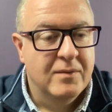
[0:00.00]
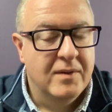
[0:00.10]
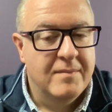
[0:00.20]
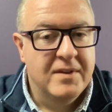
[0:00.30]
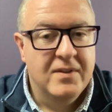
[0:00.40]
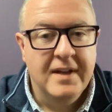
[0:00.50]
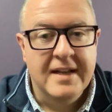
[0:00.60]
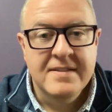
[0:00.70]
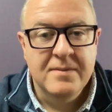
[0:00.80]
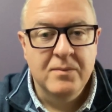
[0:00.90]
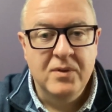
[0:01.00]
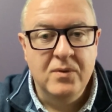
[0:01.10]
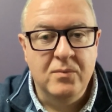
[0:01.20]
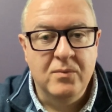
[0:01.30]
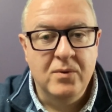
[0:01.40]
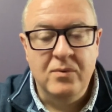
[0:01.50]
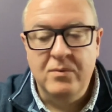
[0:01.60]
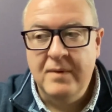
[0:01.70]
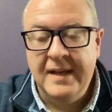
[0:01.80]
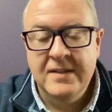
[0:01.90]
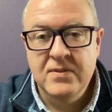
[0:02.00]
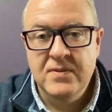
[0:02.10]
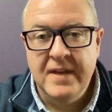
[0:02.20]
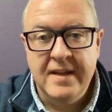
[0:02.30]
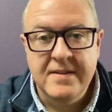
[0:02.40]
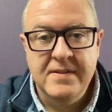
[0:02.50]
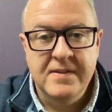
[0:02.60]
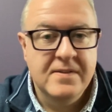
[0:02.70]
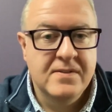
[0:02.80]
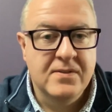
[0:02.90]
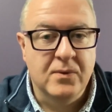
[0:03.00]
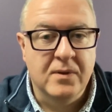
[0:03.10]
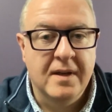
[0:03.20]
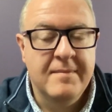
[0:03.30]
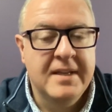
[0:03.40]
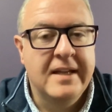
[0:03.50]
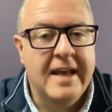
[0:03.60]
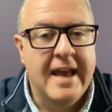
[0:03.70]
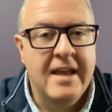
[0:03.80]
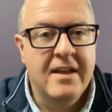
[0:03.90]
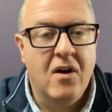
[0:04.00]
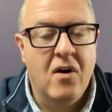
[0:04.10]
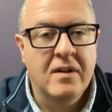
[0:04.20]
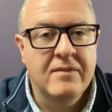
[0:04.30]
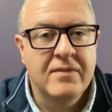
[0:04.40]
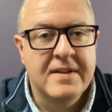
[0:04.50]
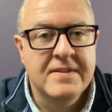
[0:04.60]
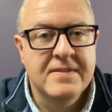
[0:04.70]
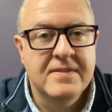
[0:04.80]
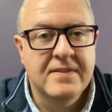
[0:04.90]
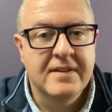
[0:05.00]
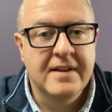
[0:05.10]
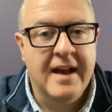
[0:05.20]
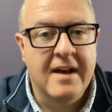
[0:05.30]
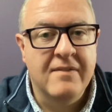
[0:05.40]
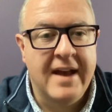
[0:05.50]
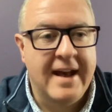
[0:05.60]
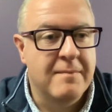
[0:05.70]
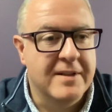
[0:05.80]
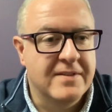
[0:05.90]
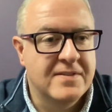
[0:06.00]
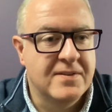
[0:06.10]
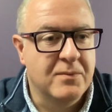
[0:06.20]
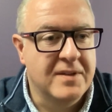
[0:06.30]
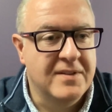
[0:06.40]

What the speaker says: Well, you could ask someone who exercises, or I mean, all of us have habits that we